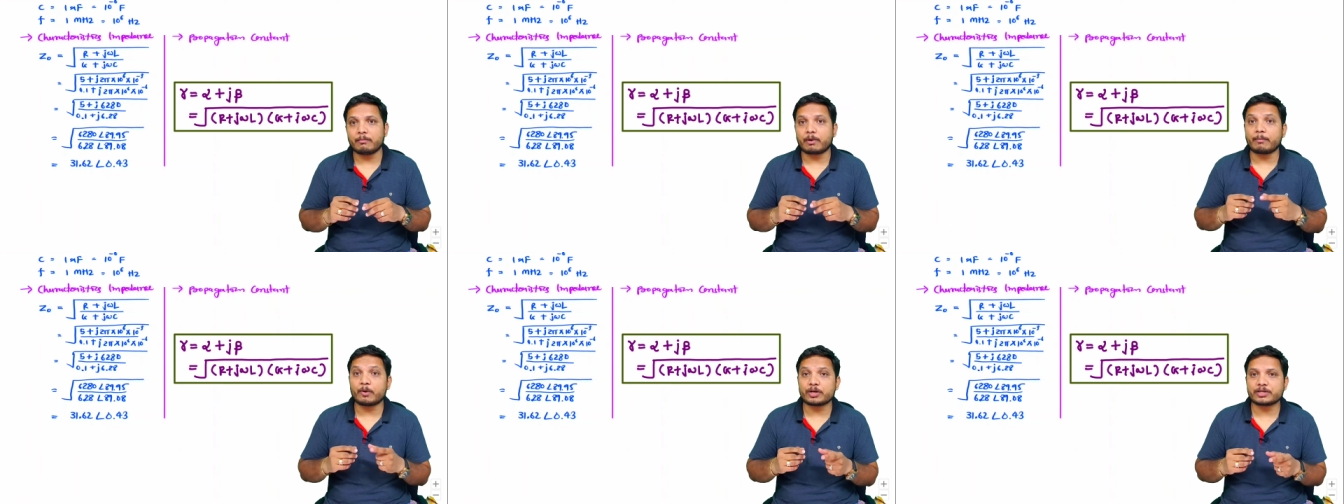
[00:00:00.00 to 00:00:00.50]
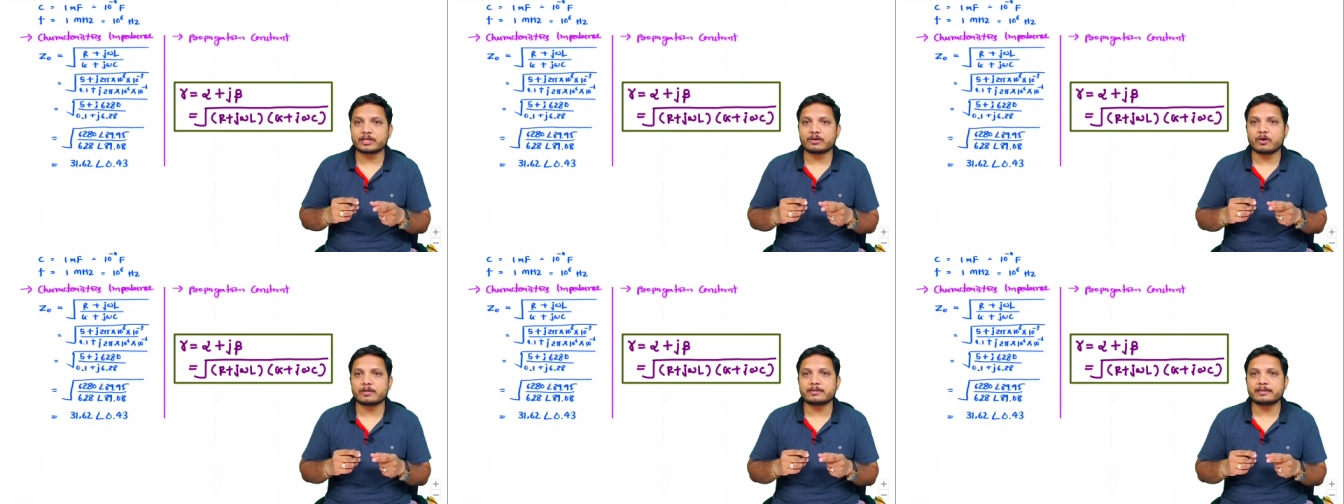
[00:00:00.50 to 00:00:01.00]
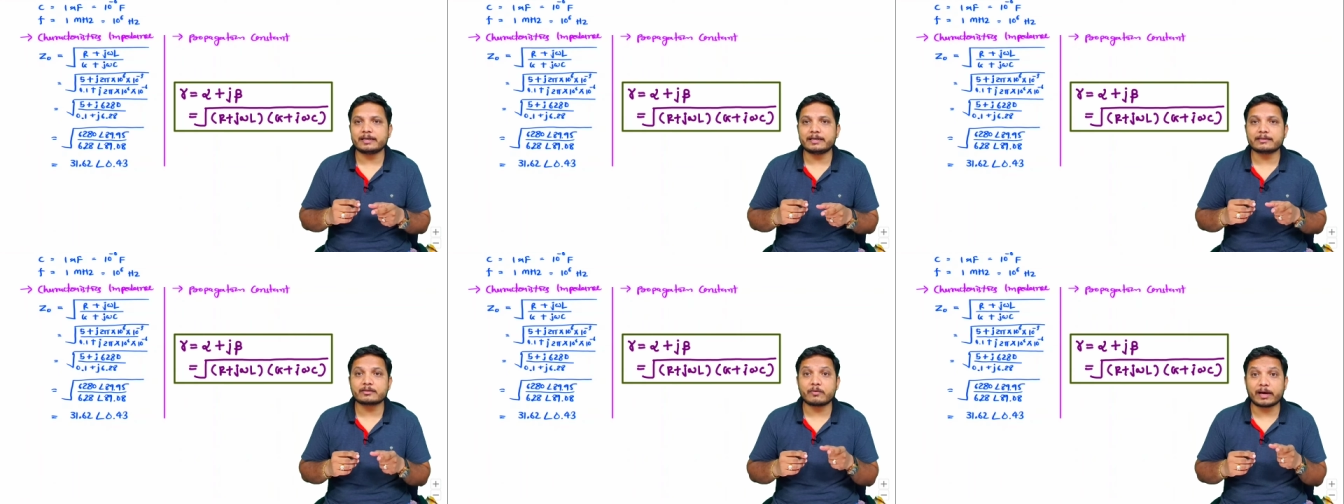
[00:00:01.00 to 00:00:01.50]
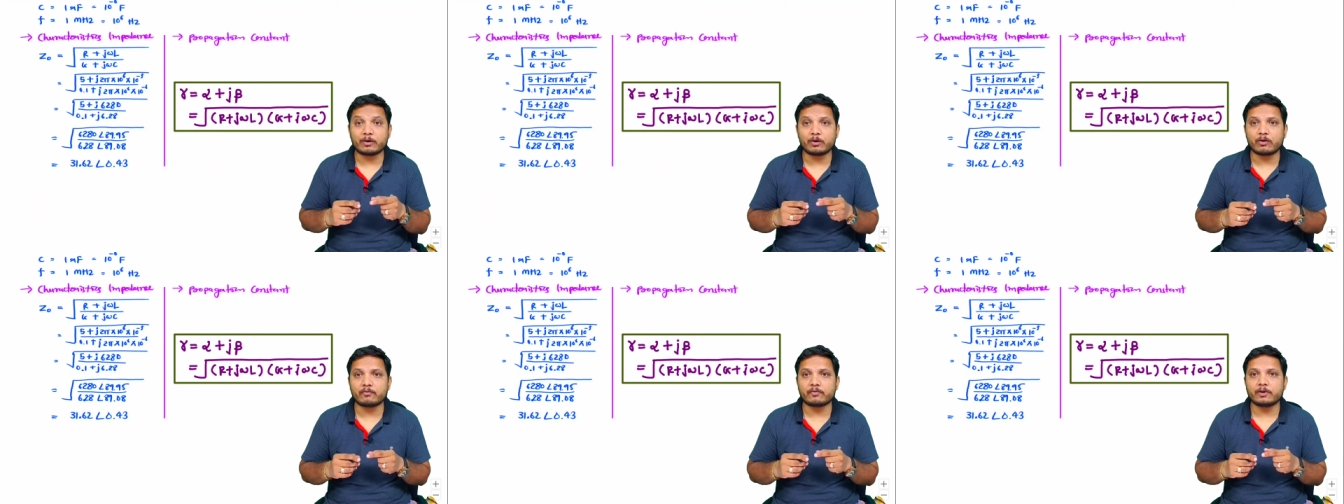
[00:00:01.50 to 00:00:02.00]
propagation constant is square root
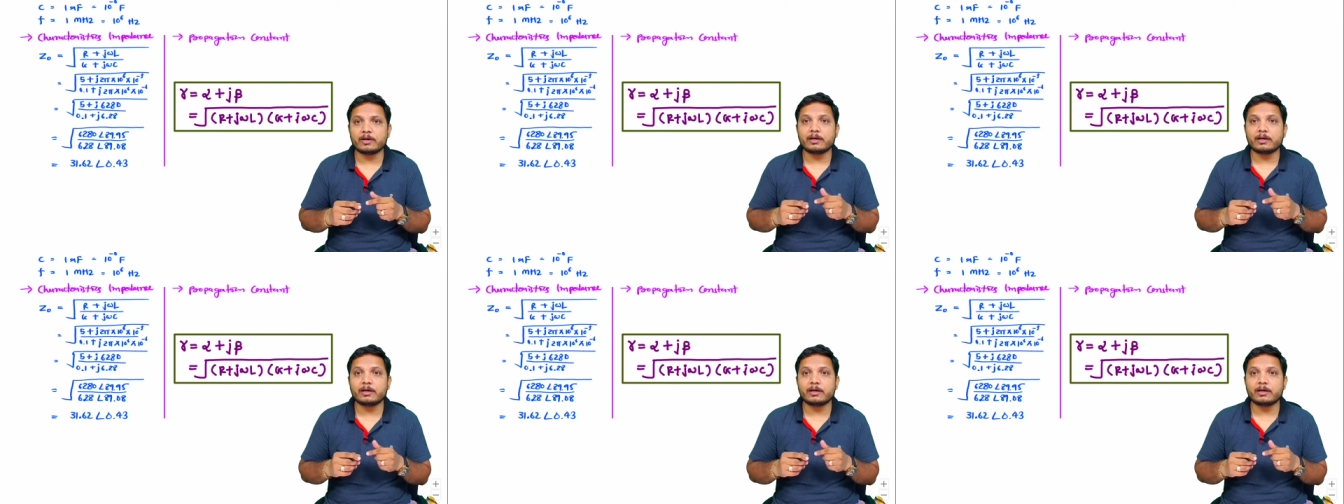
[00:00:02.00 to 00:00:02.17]
of